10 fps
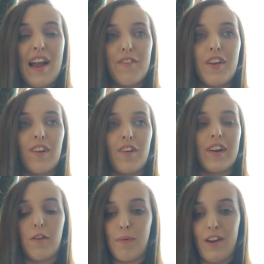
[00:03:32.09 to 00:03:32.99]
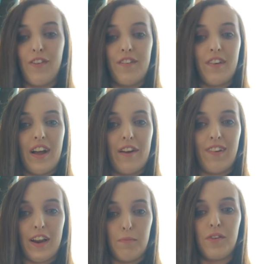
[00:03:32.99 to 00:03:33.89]
everything you're learning is beneficial
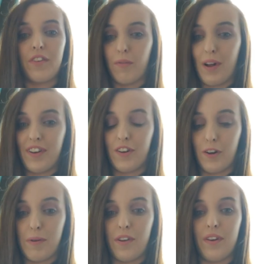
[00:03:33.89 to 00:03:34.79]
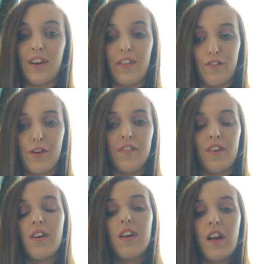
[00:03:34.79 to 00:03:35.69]
and relatable to what you're going to be doing in the
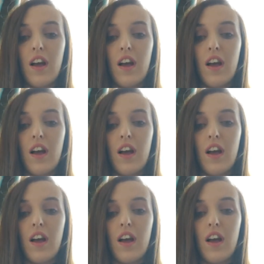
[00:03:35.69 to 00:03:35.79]
future.